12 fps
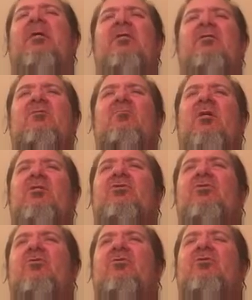things that my
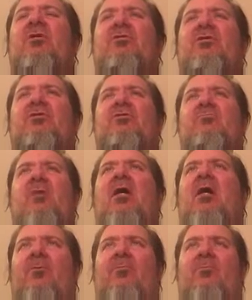students I teach
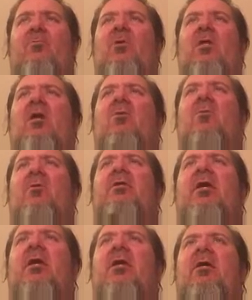math for one hour a
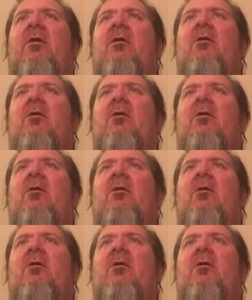day